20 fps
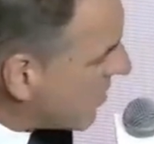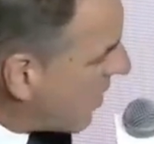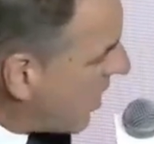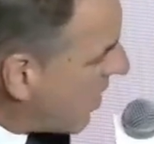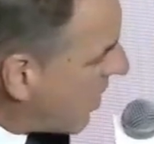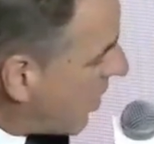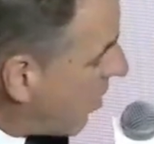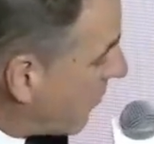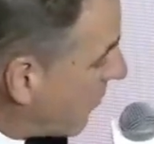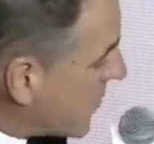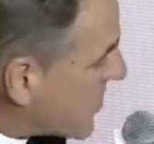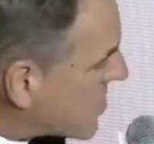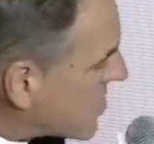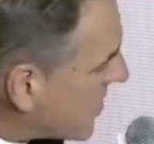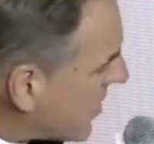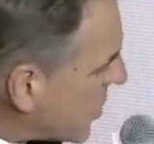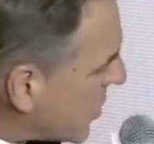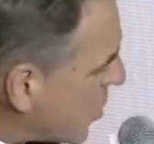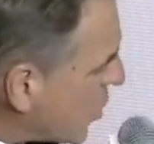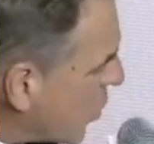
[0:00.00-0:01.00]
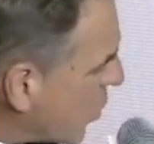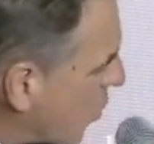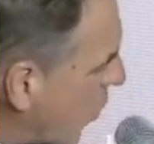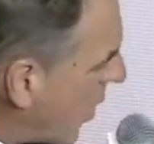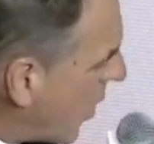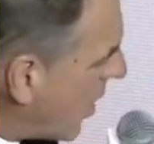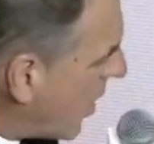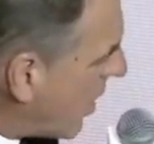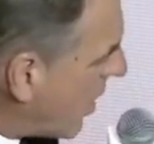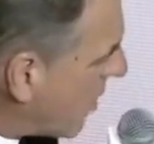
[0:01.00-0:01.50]
Obviously, you
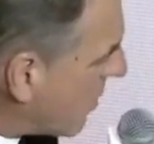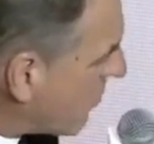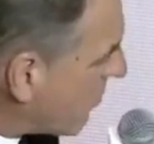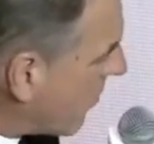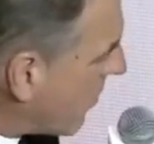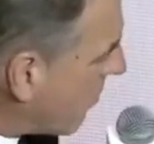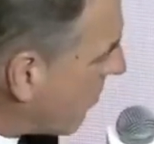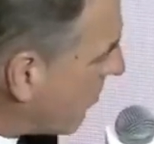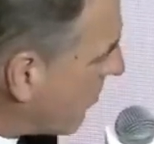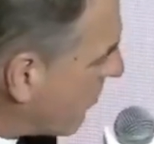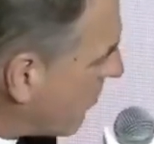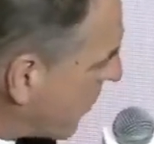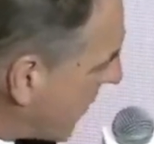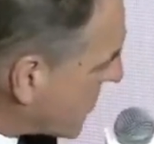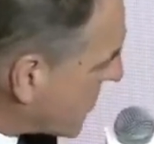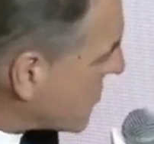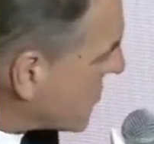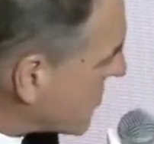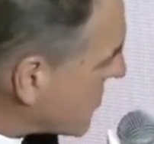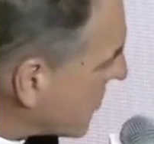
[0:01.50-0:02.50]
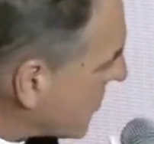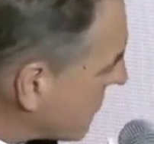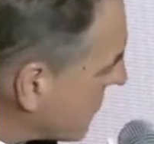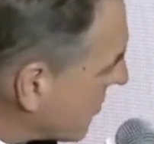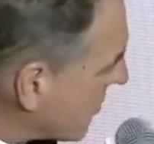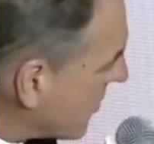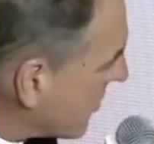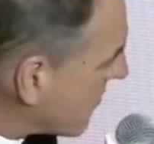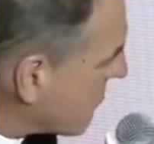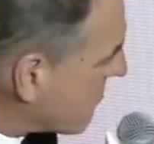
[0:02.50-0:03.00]
were present at
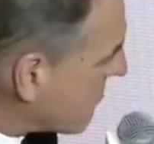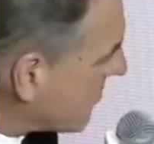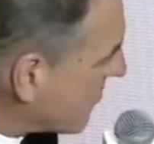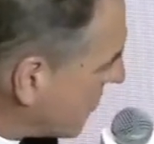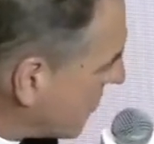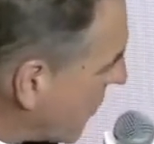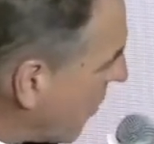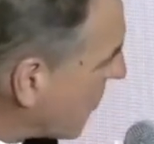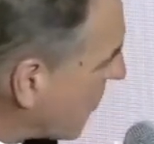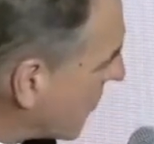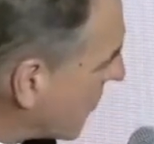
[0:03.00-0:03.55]
not the